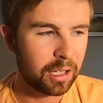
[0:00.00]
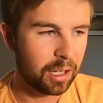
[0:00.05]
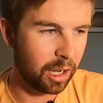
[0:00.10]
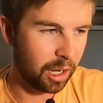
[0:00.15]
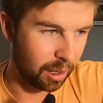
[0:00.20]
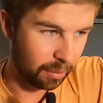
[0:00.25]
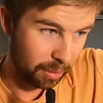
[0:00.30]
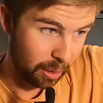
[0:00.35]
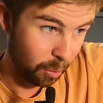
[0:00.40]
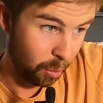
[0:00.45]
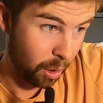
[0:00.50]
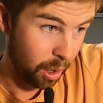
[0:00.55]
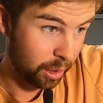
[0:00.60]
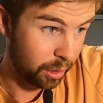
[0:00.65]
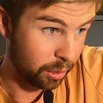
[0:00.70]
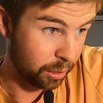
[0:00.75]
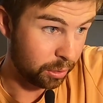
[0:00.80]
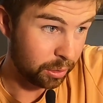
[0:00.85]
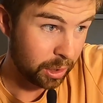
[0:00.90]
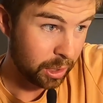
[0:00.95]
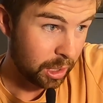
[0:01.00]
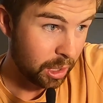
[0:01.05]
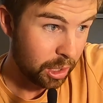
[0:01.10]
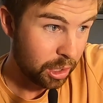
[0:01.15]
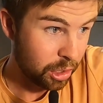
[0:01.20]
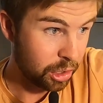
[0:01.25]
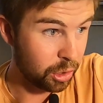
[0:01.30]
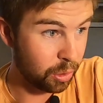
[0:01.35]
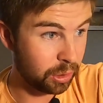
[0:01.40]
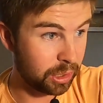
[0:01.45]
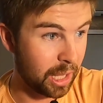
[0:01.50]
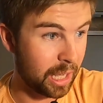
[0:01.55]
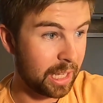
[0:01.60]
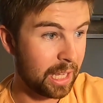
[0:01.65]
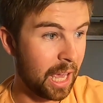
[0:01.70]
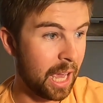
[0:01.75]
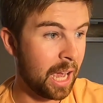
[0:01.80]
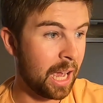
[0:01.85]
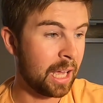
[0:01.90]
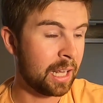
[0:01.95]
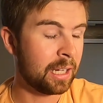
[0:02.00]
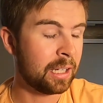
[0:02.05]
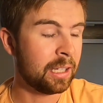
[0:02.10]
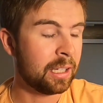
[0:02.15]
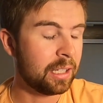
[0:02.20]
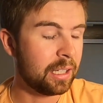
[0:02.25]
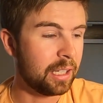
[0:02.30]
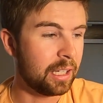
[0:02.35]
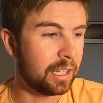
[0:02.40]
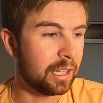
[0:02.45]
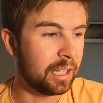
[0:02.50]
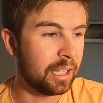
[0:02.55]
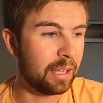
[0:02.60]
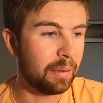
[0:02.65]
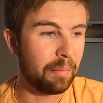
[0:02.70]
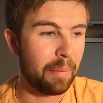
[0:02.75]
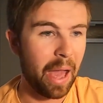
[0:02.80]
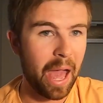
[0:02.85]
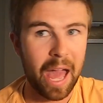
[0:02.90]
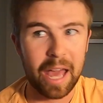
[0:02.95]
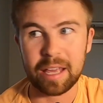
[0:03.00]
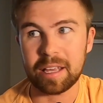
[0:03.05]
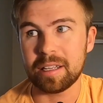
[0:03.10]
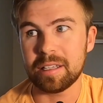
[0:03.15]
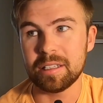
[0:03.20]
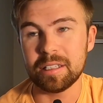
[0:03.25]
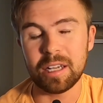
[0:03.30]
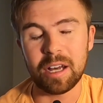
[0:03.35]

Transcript: Um, they want to do what they can in the MAC,